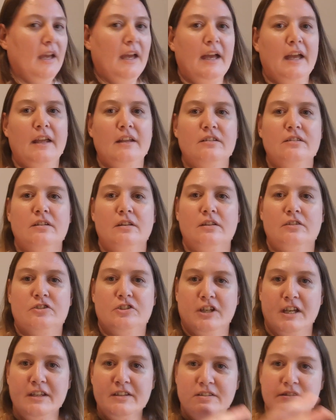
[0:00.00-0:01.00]
And
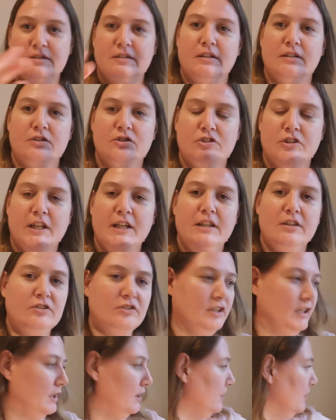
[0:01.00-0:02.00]
just
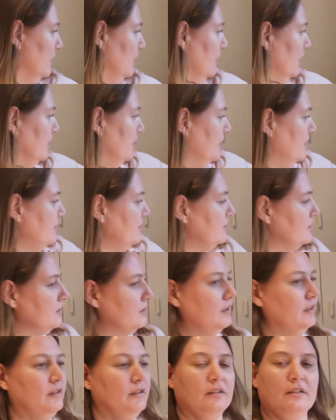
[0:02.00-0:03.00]
changing
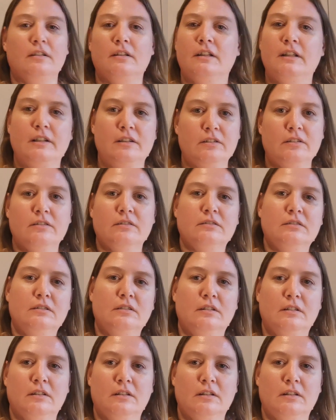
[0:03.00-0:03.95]
this little